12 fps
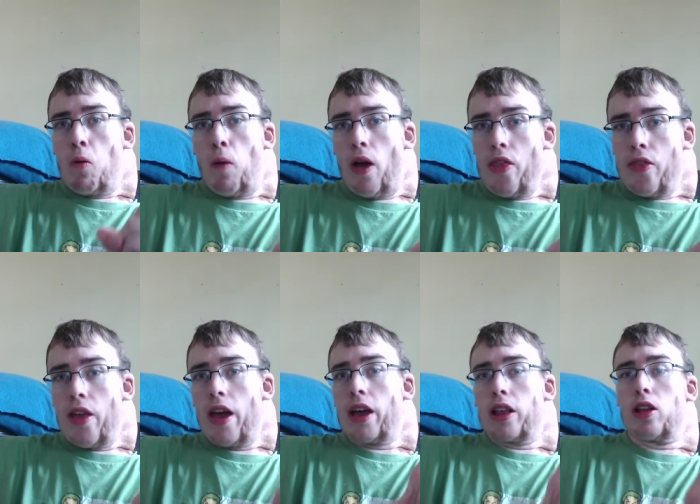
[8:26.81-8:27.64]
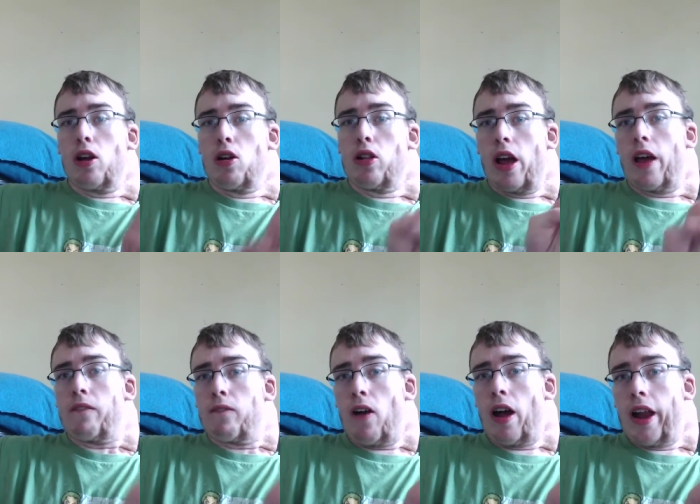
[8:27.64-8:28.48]
Wednesday, Thursday,
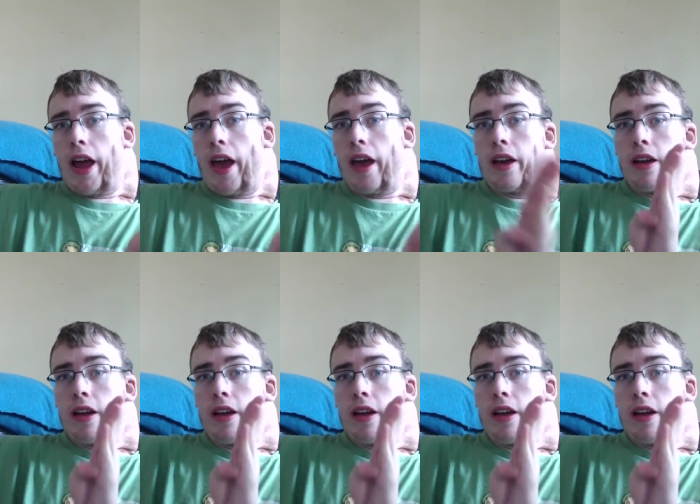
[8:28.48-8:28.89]
and Friday.